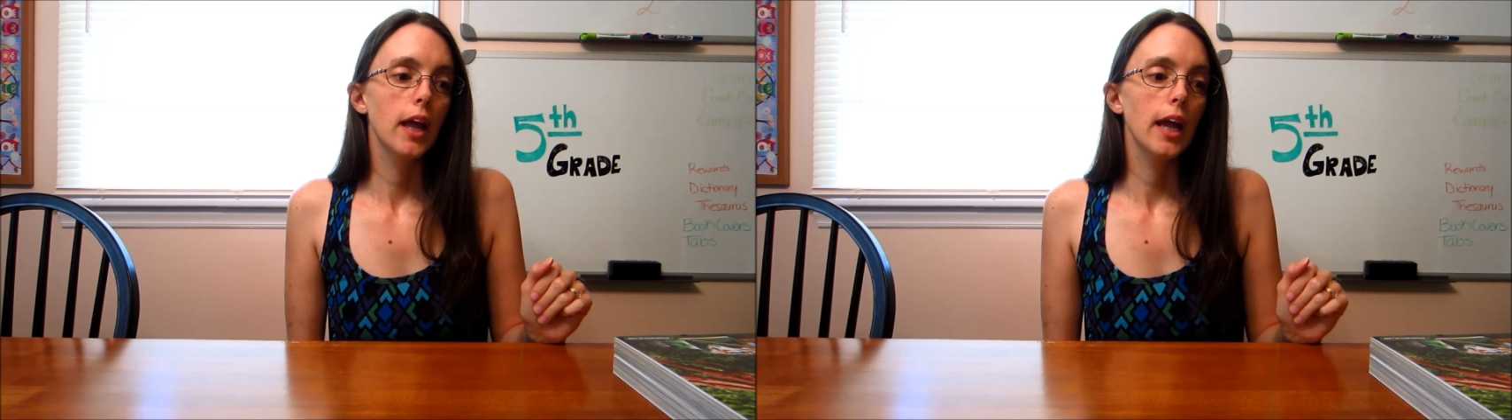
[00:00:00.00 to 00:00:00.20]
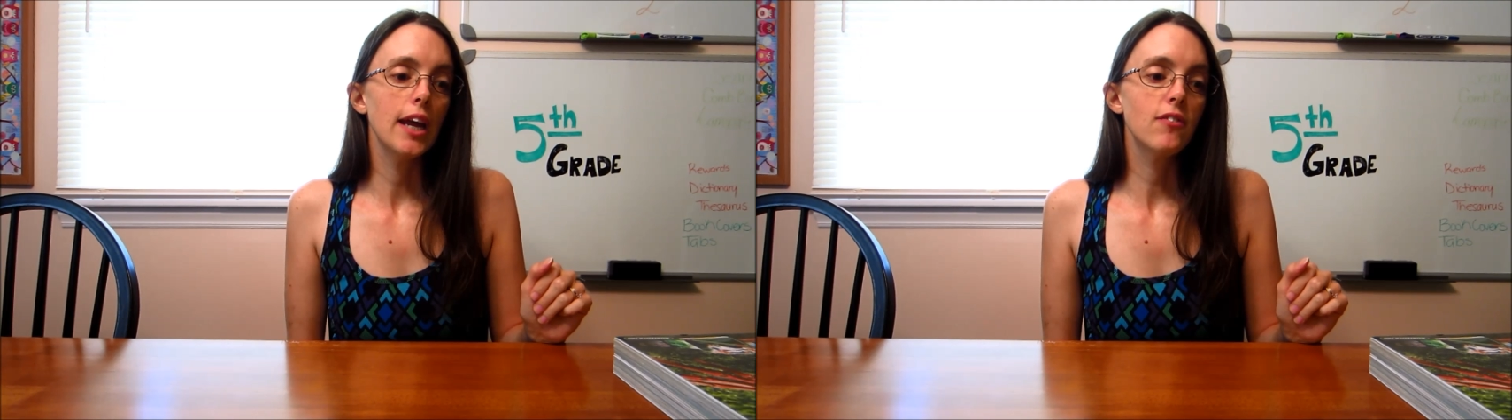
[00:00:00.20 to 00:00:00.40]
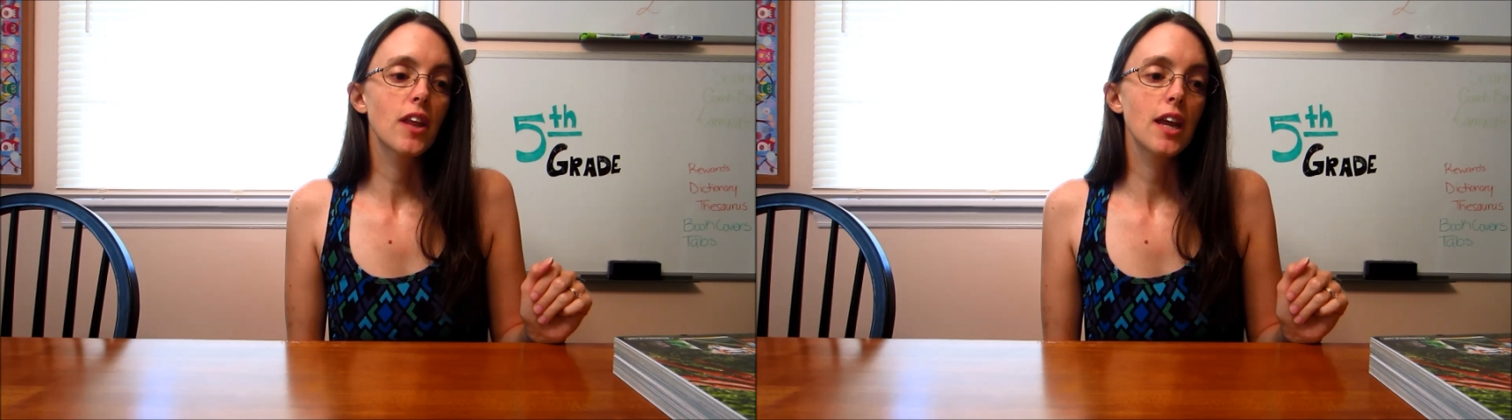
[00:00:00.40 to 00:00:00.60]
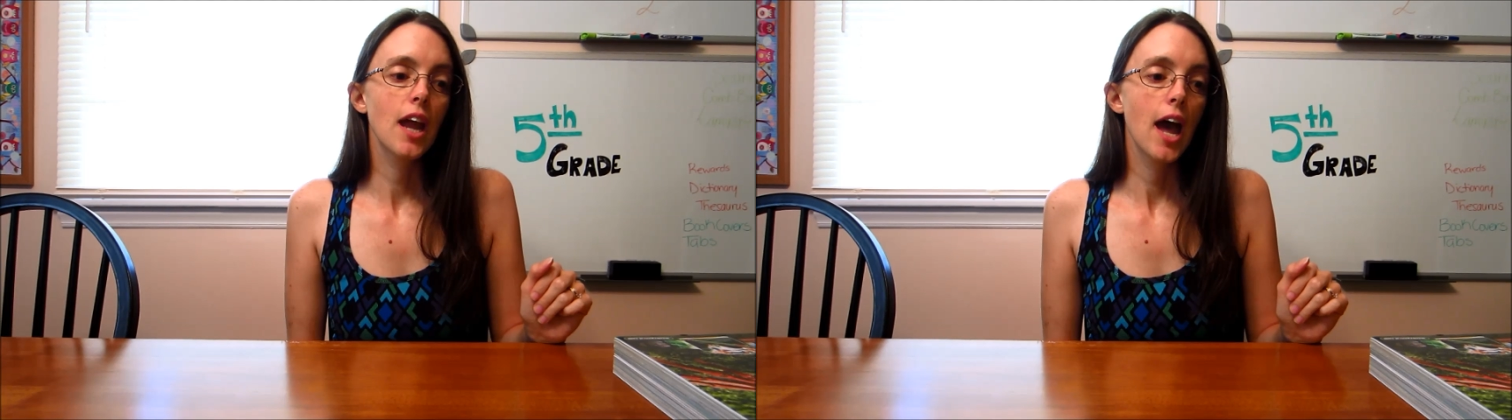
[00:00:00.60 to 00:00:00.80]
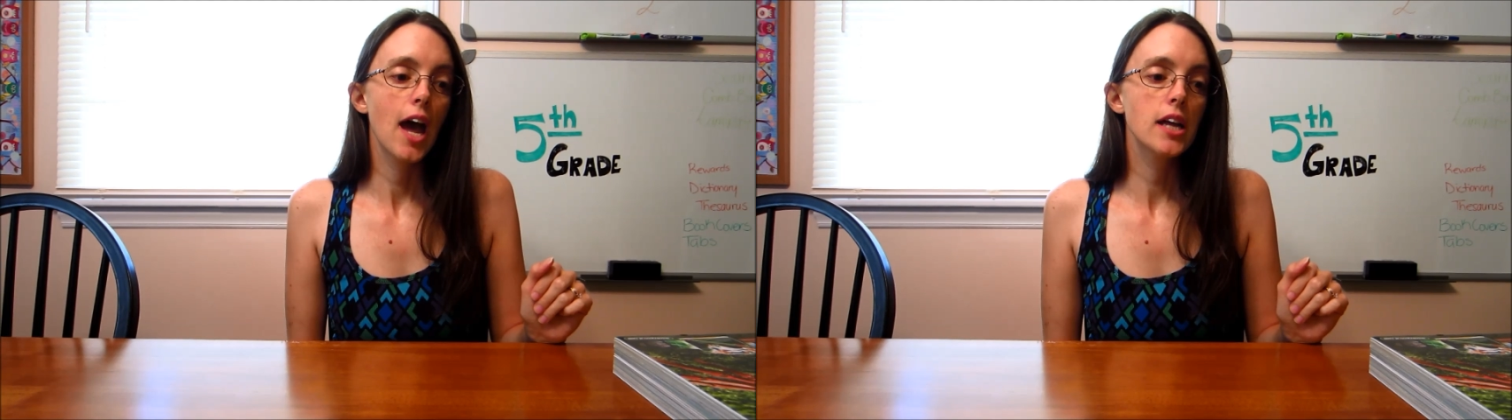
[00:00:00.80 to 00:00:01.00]
If they
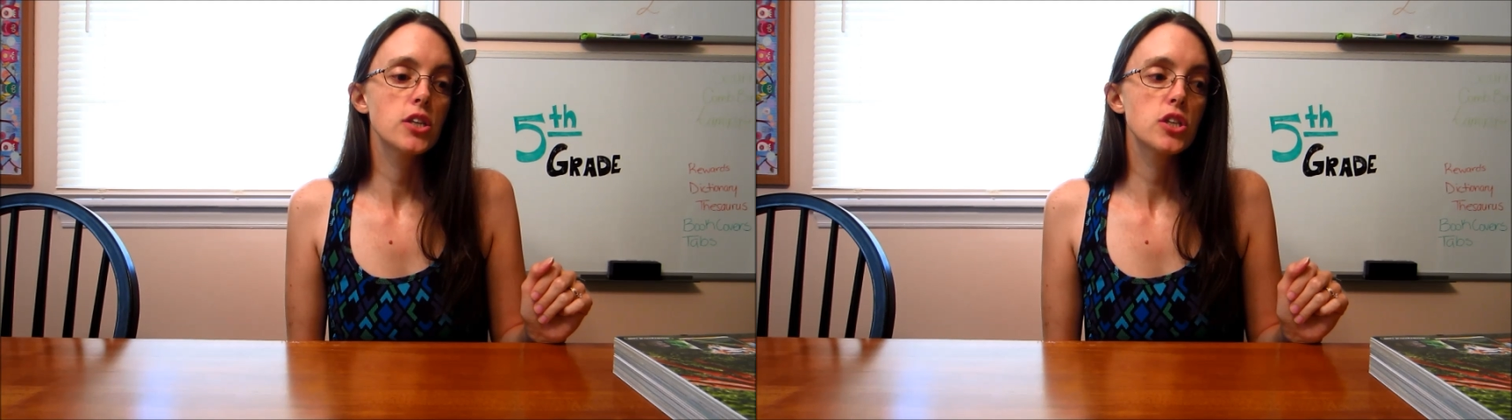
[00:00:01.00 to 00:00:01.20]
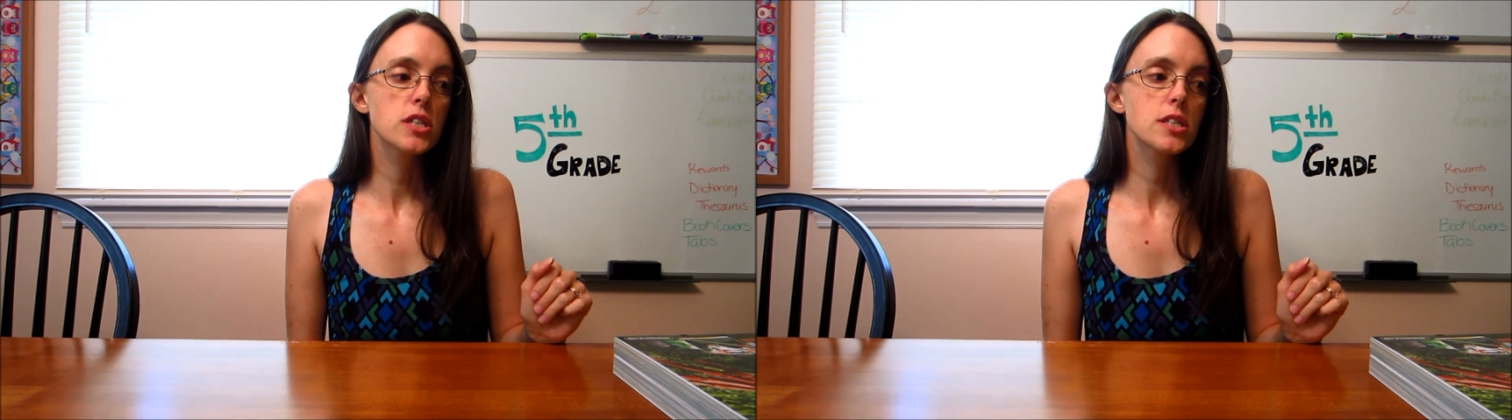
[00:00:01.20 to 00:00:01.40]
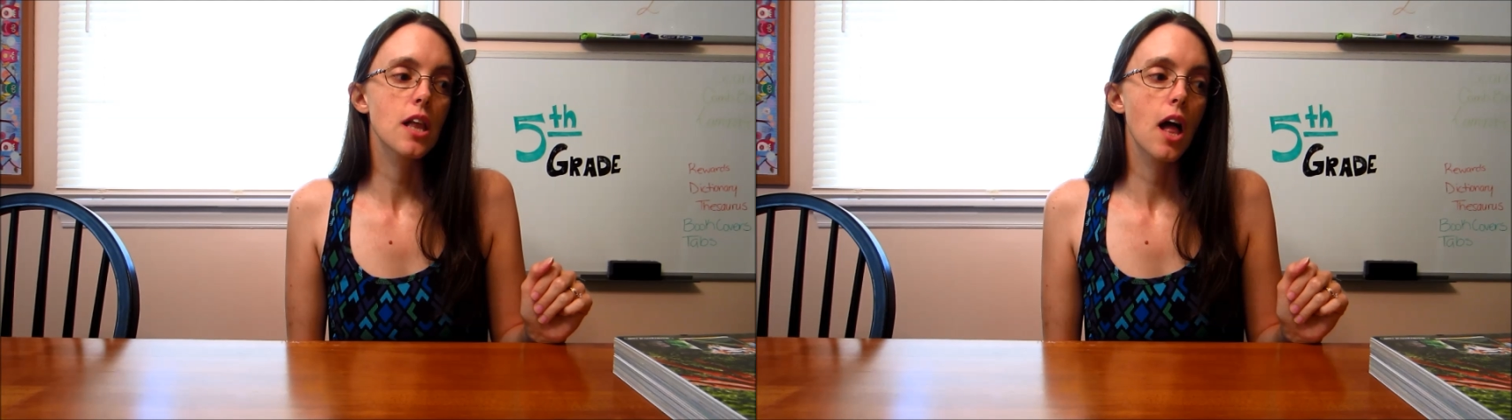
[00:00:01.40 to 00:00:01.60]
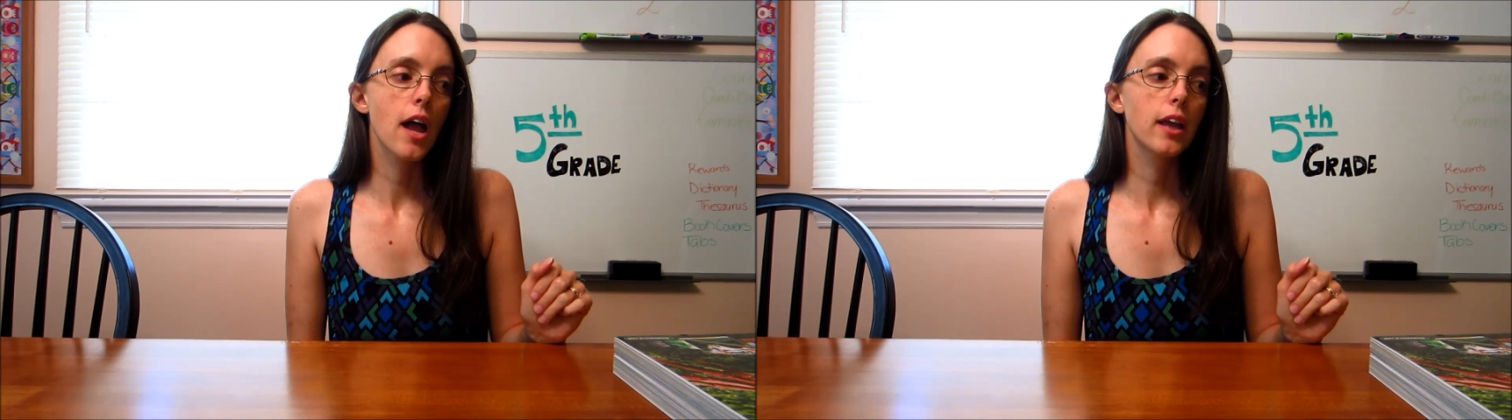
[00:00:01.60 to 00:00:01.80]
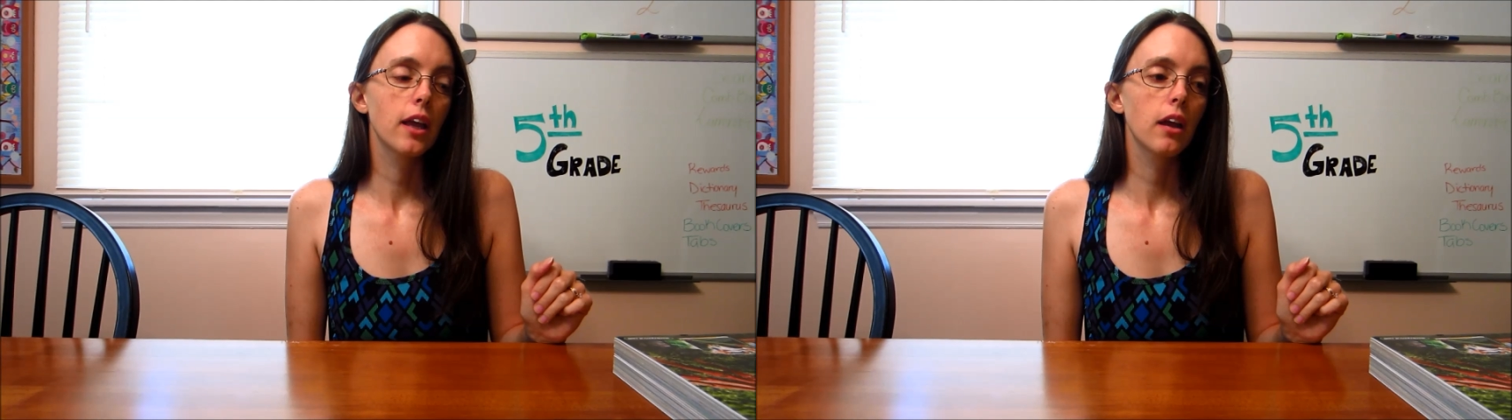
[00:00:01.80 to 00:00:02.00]
had just
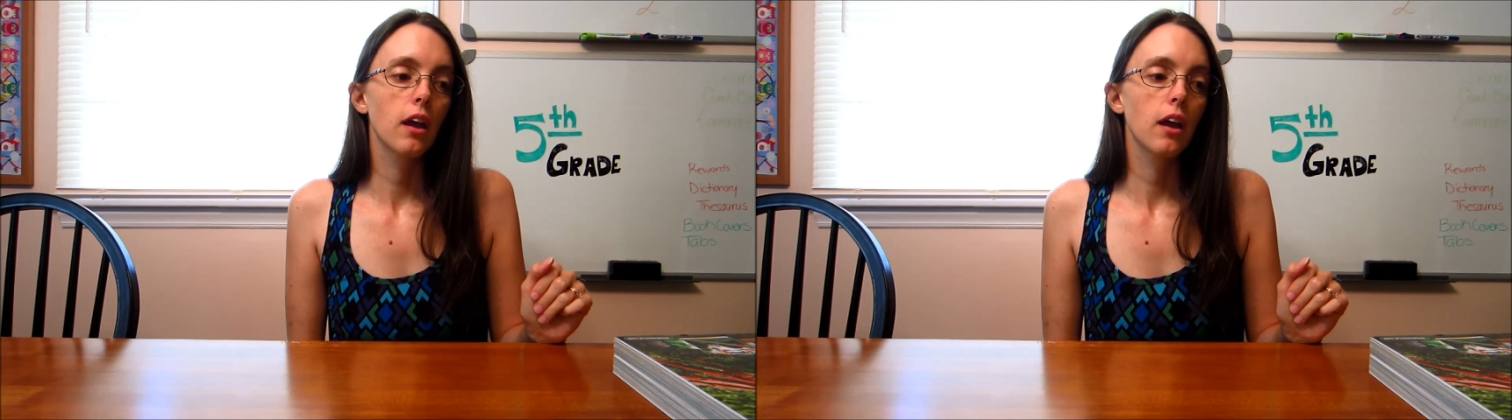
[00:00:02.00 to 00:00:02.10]
like